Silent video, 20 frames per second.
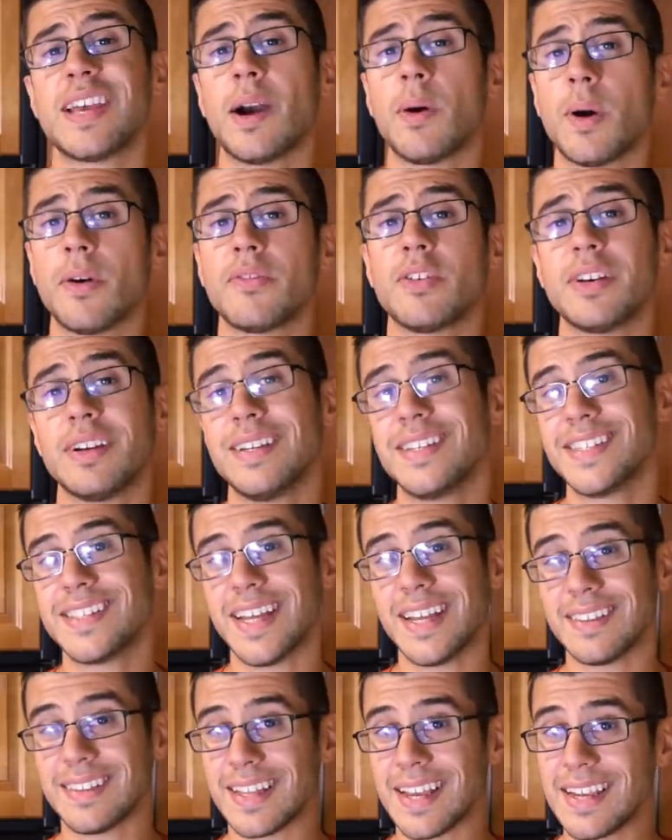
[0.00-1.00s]
however, is
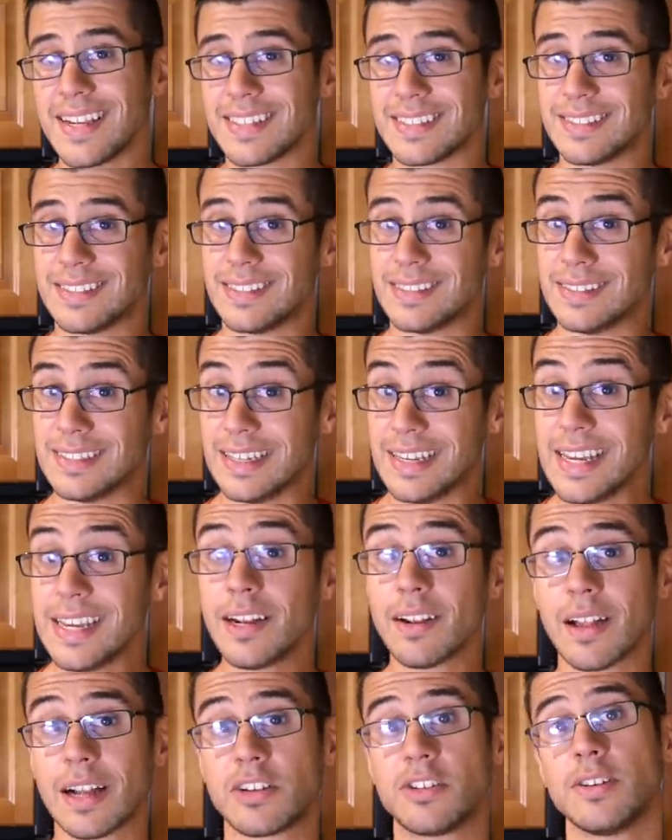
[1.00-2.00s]
that they need
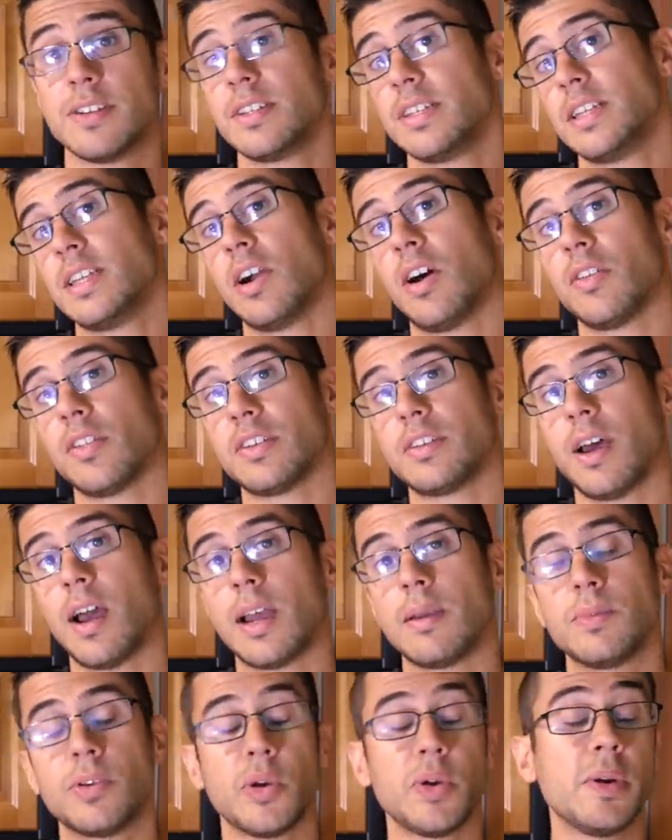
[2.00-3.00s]
electricity all the
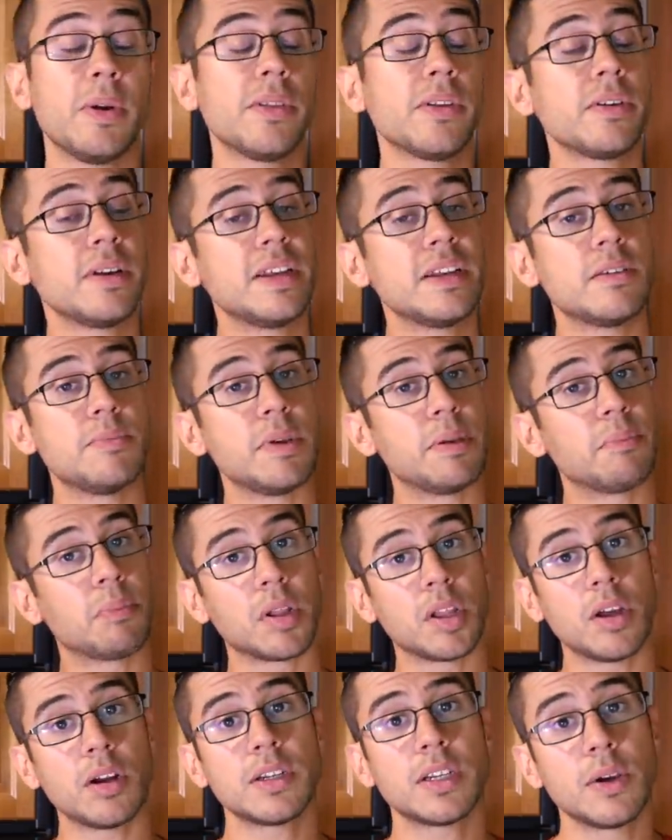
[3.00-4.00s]
time, so you either need to be
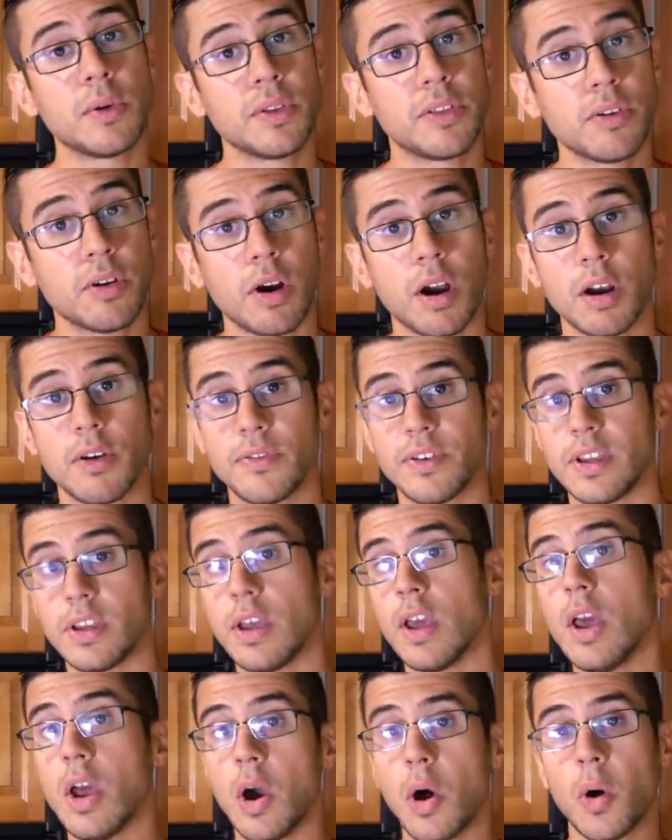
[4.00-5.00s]
plugged in with your
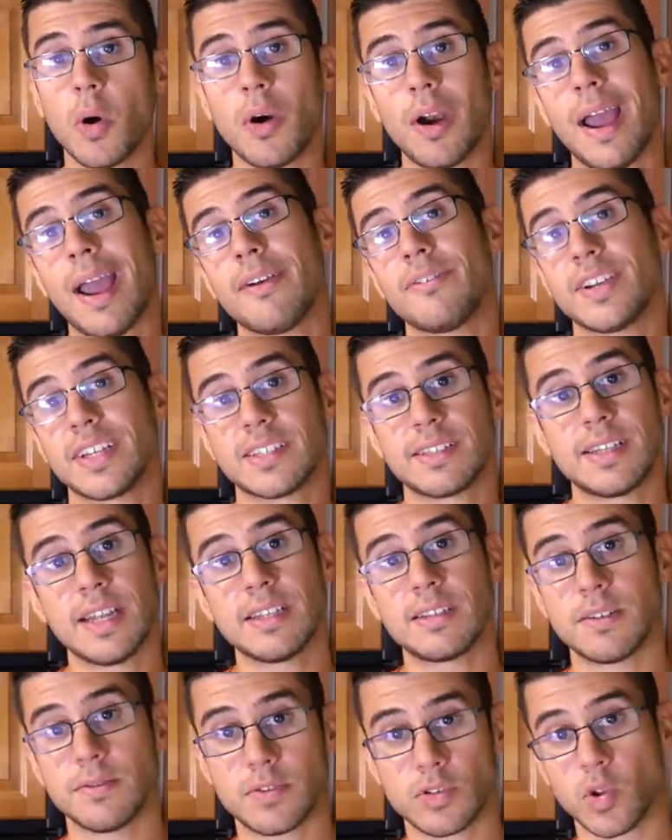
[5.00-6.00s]
RV or have an
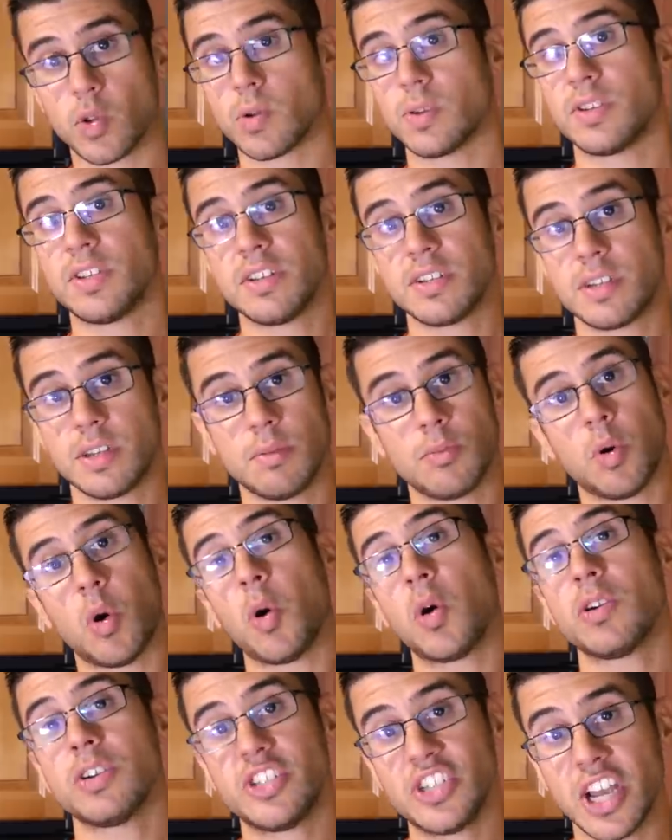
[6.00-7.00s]
extensive solar system
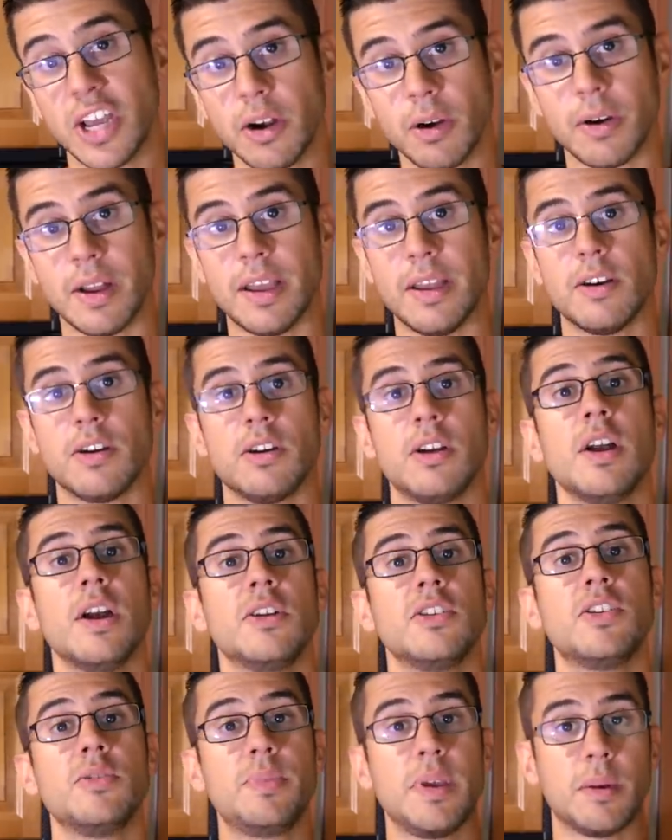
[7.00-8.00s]
or generator
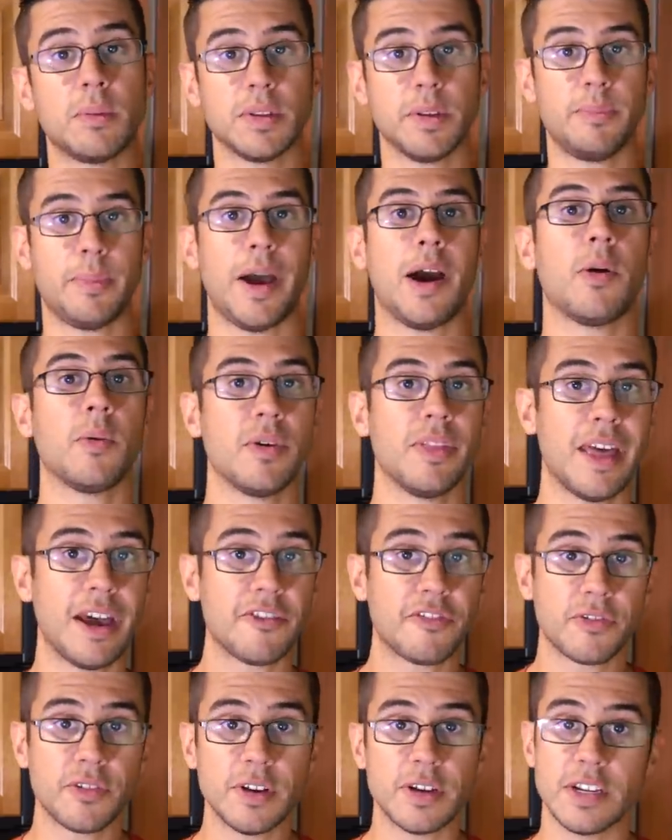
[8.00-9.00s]
to be able to power
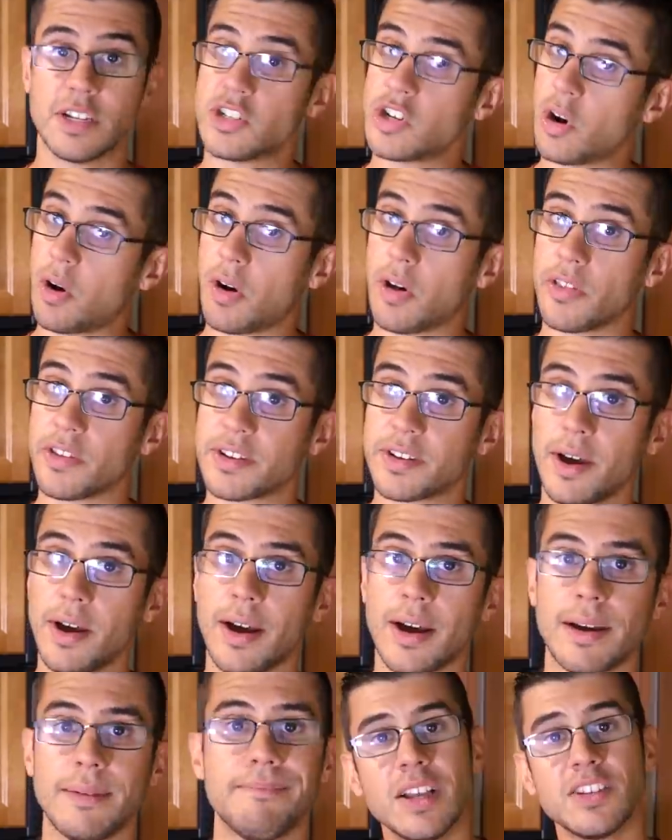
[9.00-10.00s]
that fridge all the
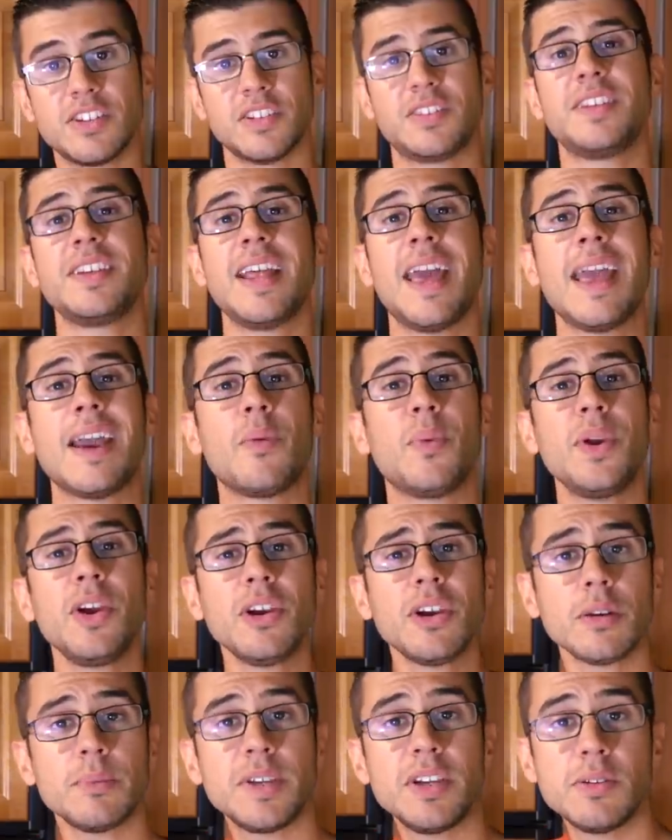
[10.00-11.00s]
time. So today we're
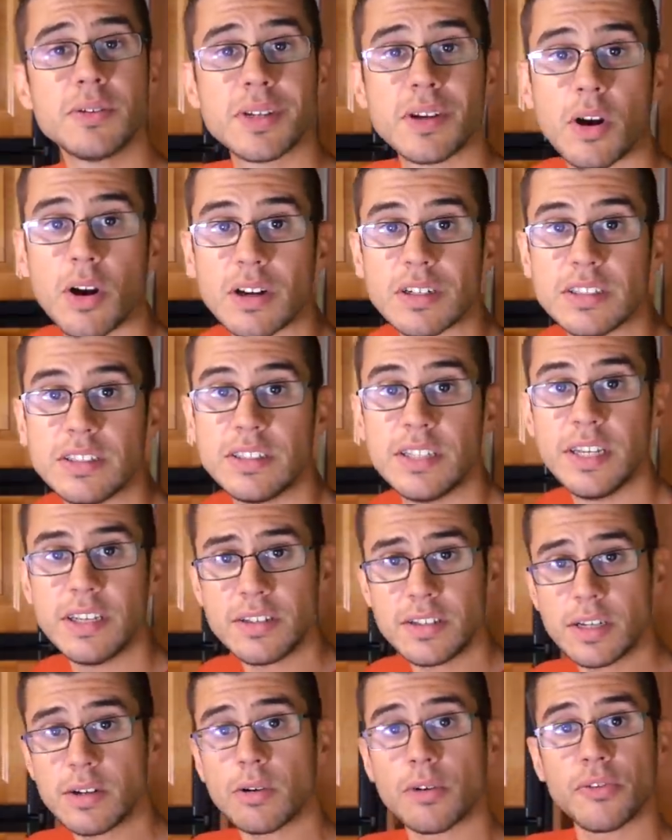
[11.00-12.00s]
going to be using our
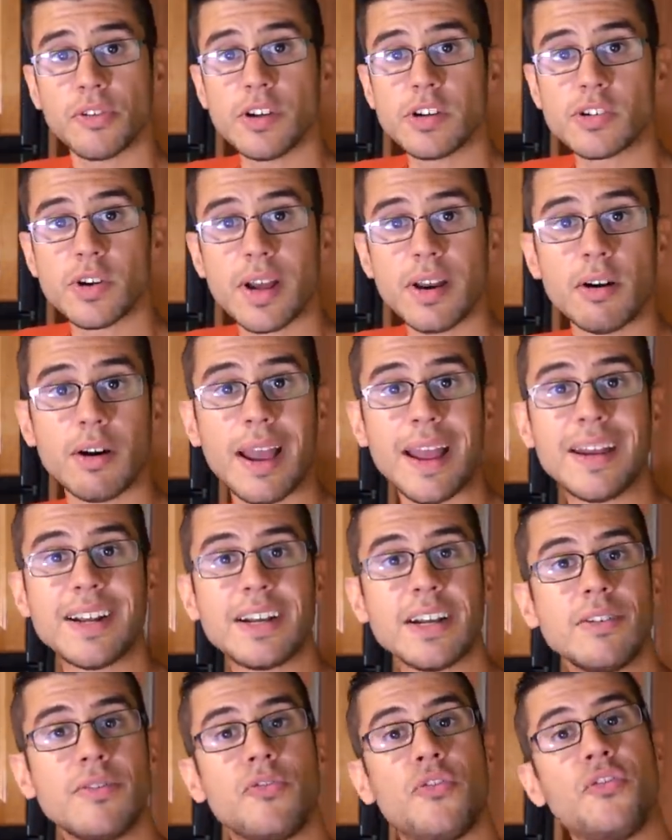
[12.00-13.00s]
existing refrigerator and
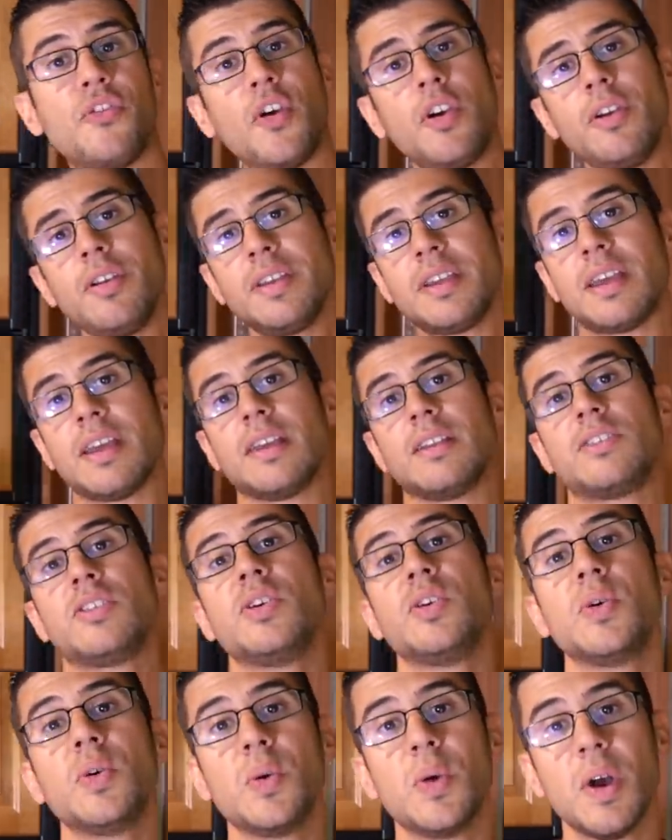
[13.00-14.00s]
converting it
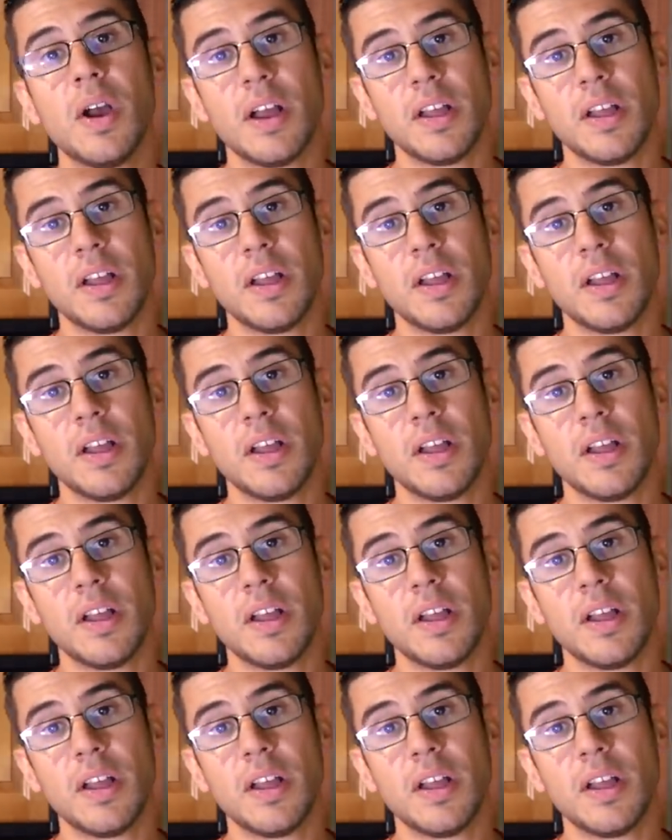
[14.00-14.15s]
to